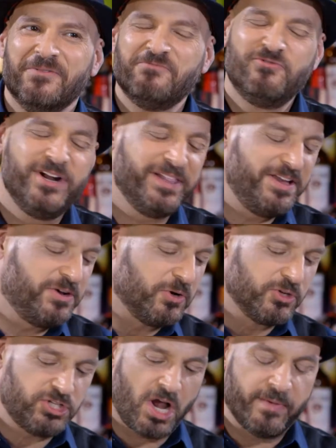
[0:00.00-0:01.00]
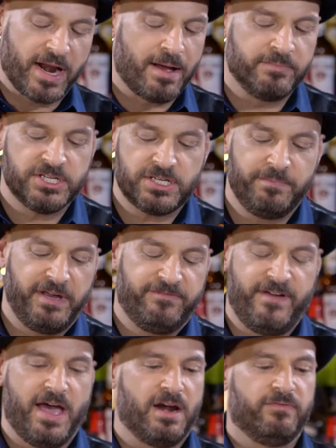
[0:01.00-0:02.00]
Really cool show, man. I'm just a big
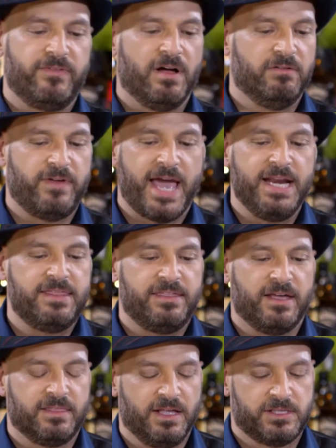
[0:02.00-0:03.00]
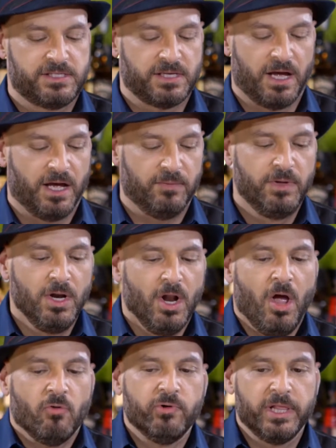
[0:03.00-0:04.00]
fan of, of anything that's um,
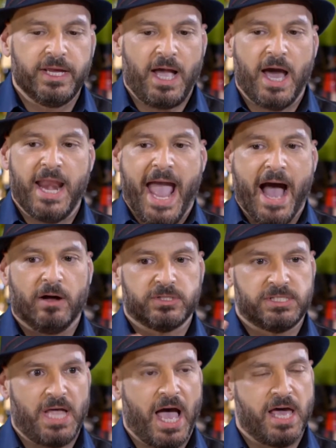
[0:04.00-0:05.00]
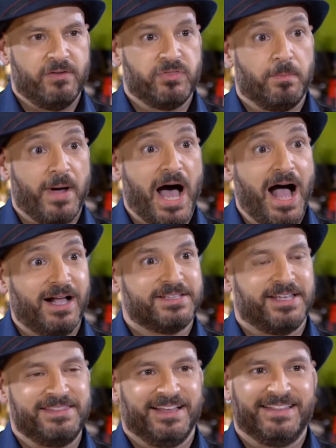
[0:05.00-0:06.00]
really kind of outside of the
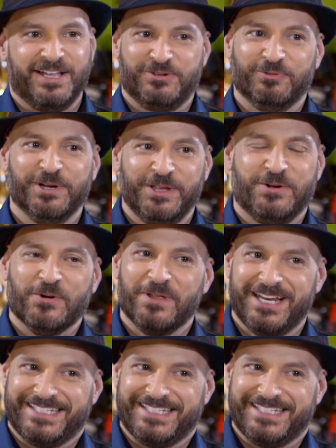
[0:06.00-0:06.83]
box. I think that's really cool.